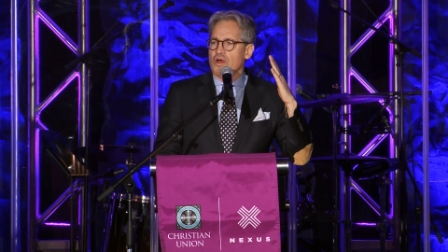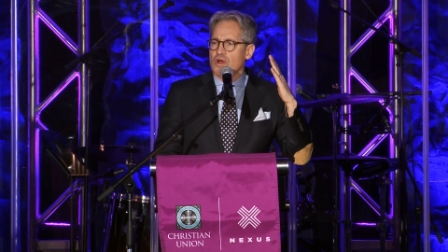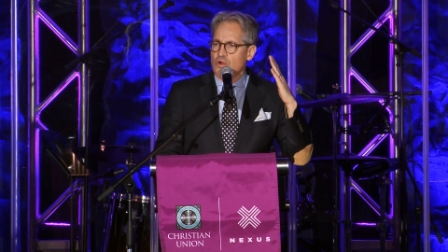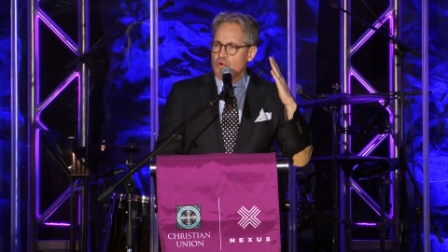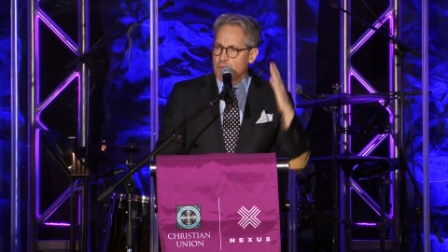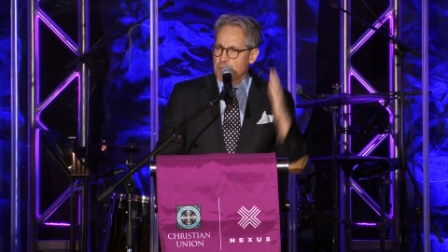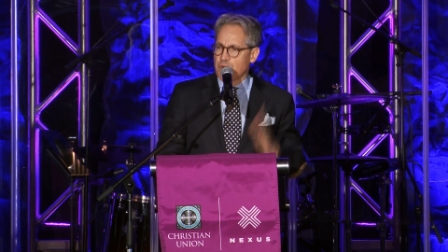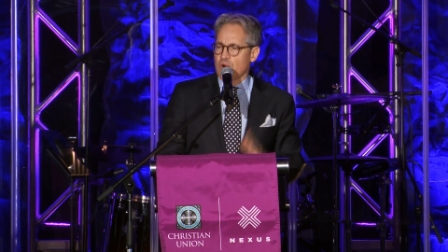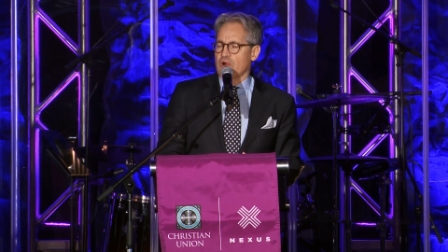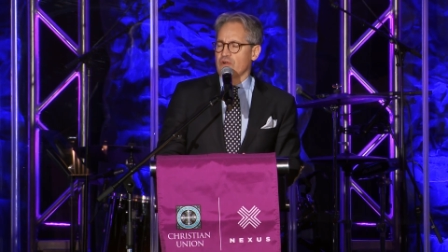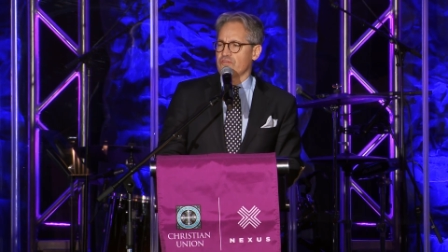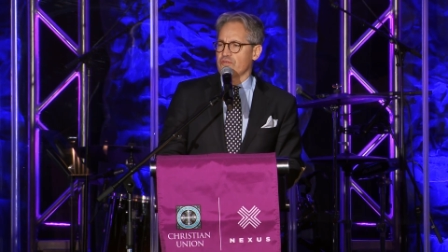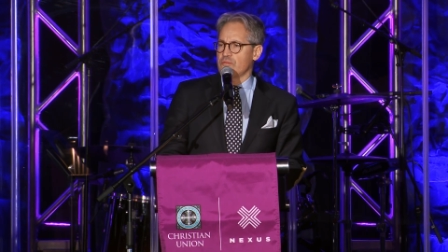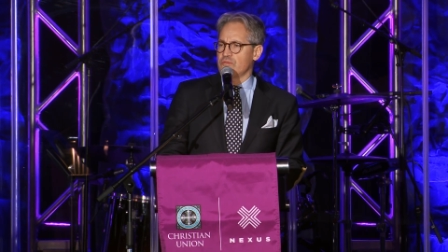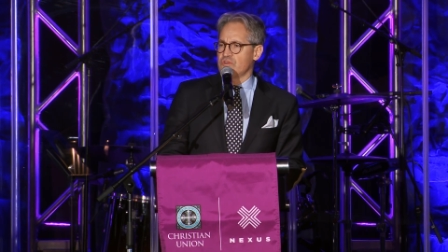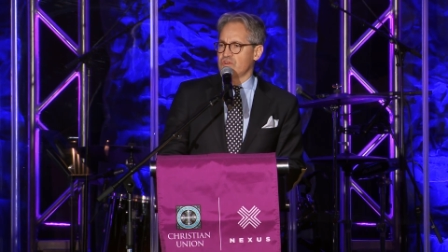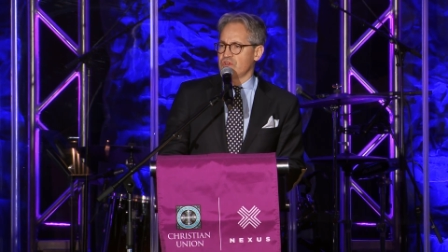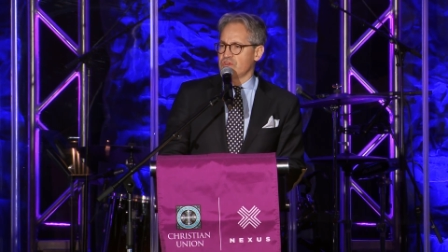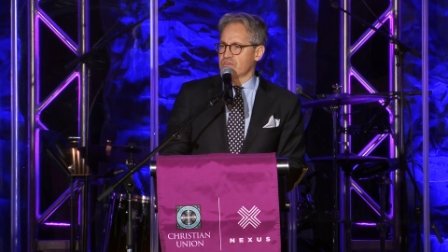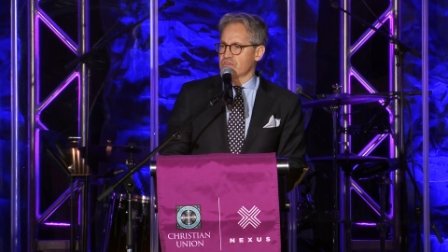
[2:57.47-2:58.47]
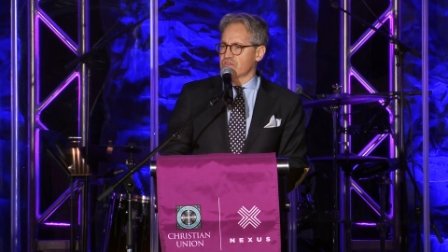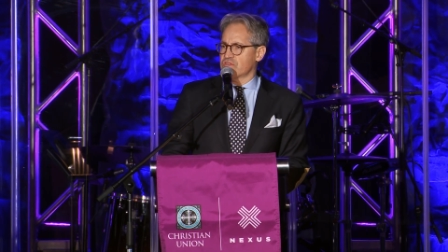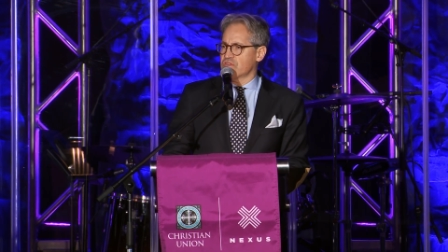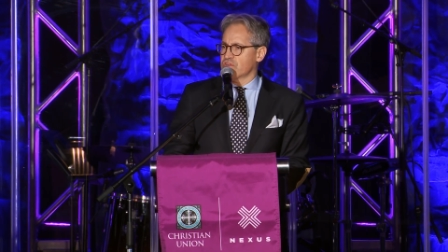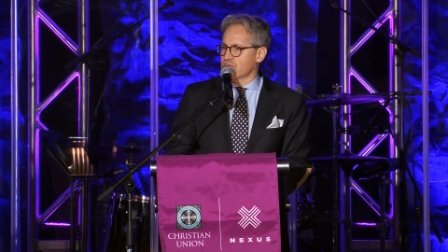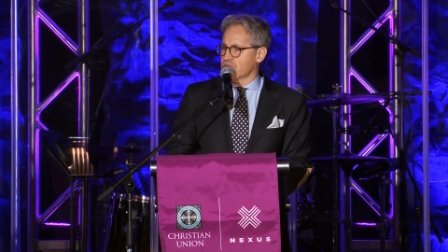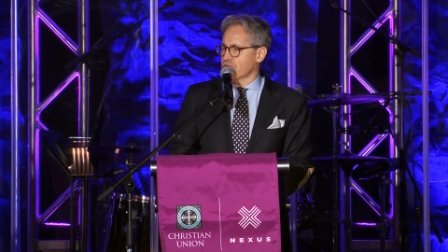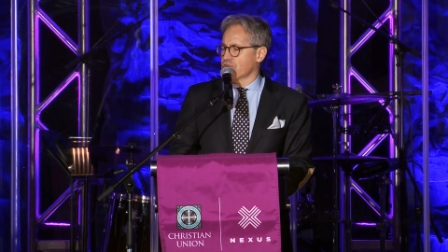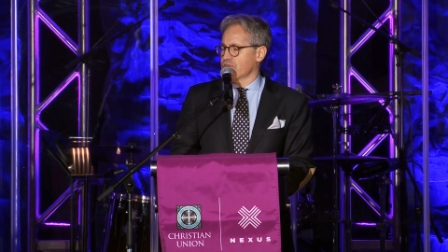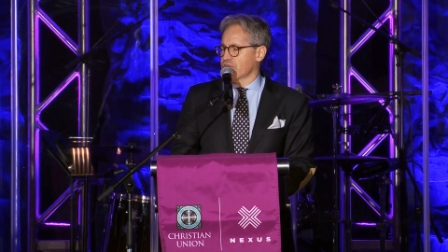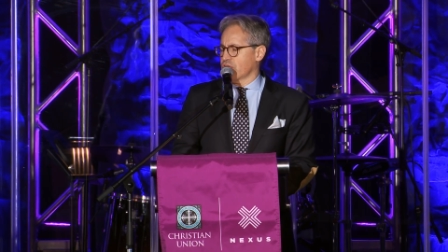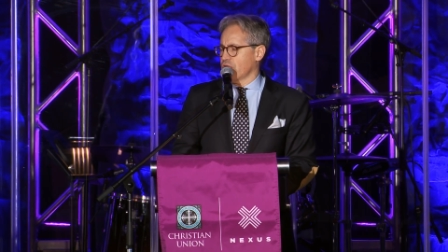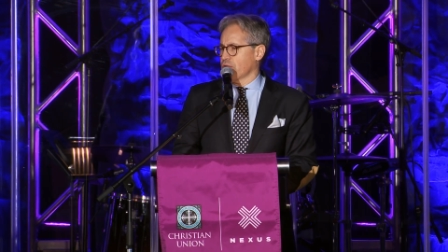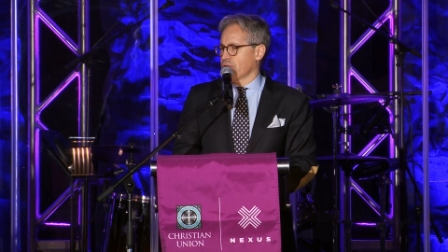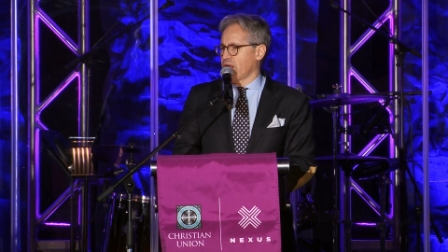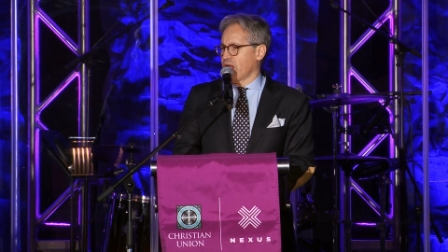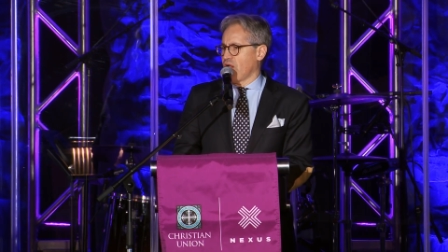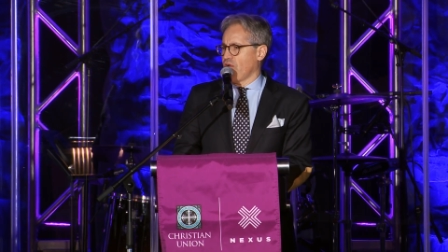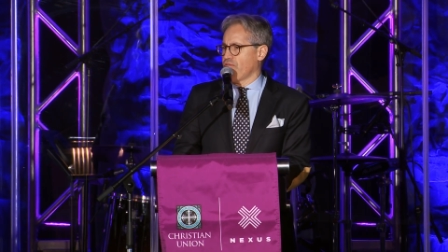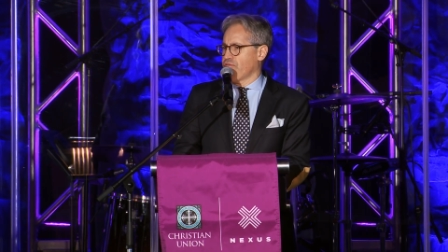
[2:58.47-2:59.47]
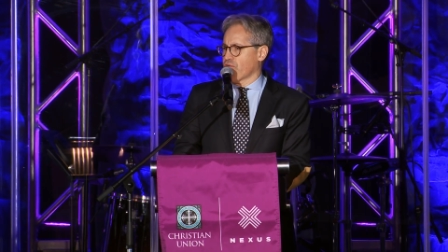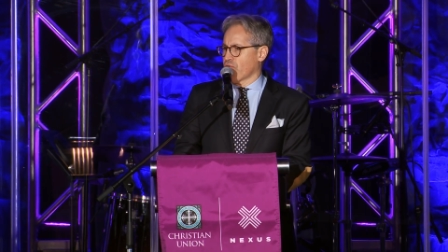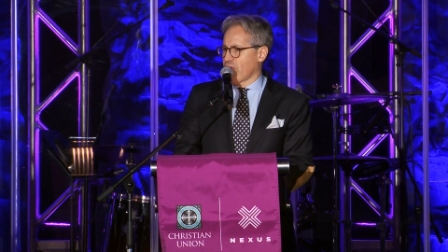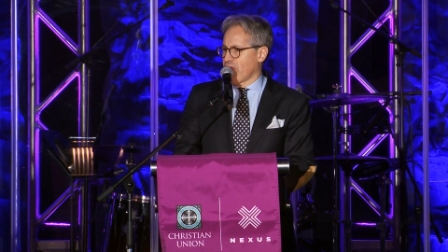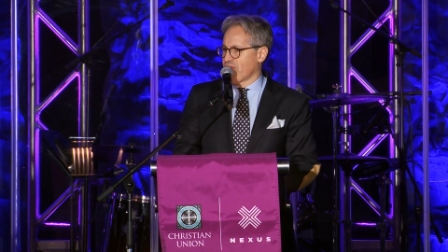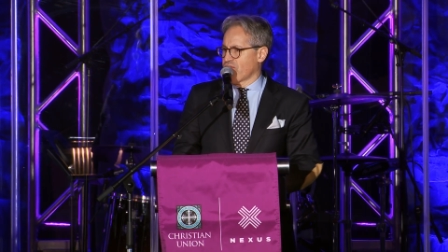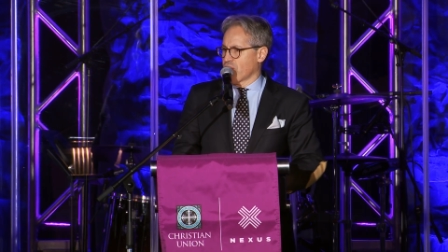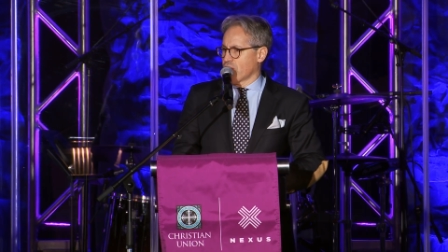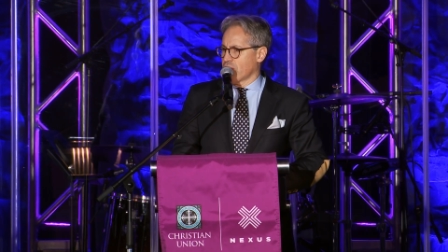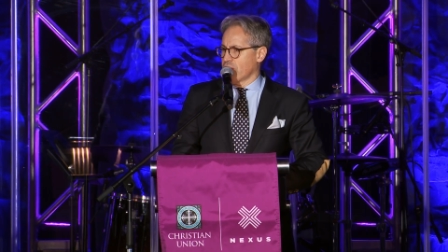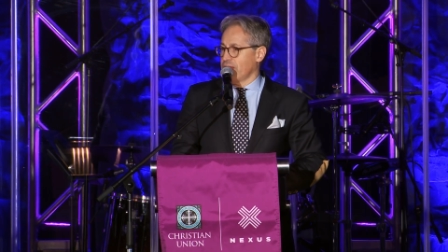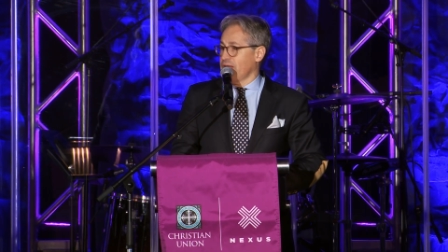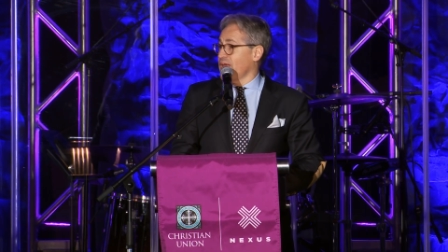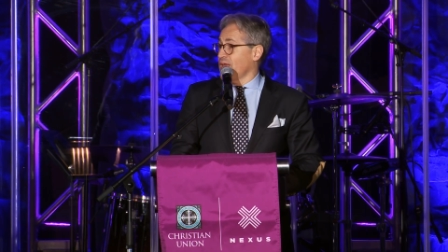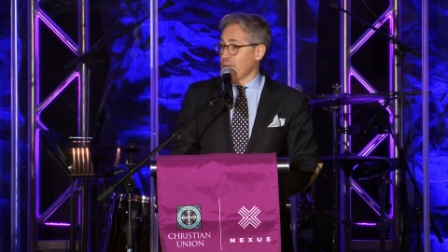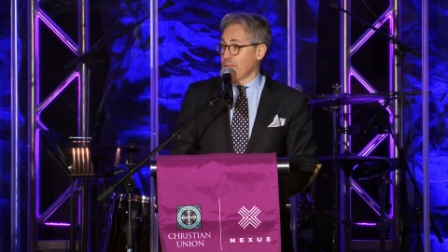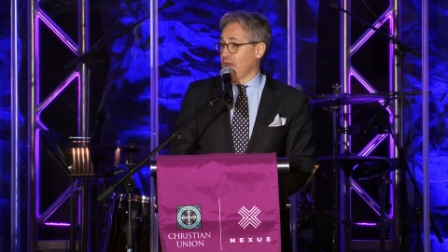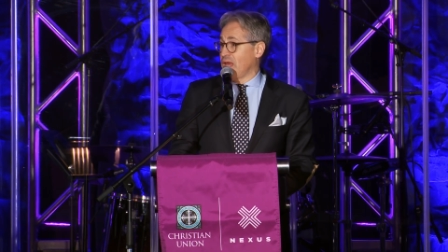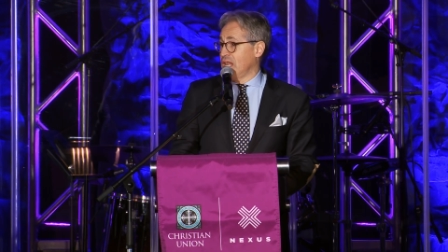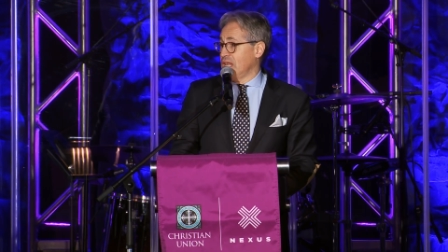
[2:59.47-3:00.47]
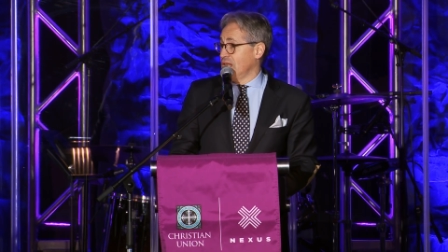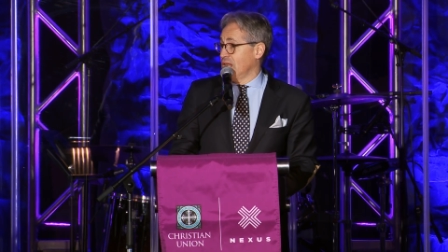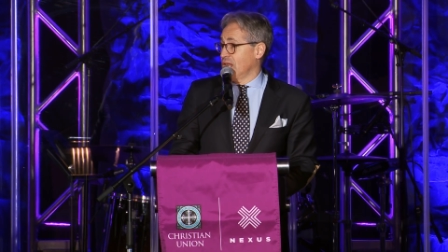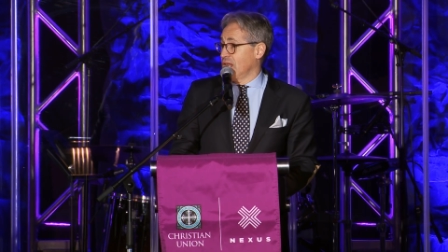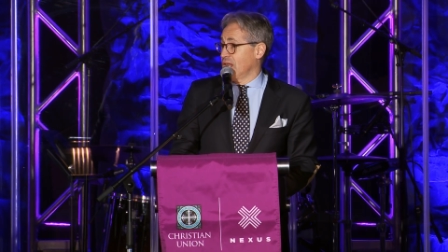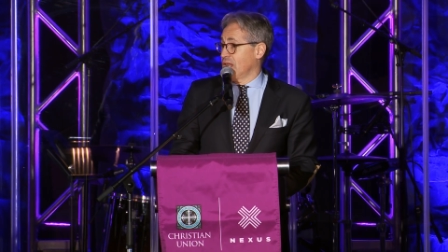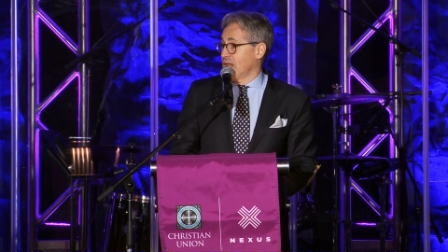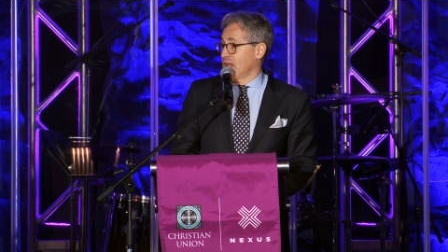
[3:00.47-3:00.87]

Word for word: who, apart from Jesus, deserve to go to hell forever. Amen?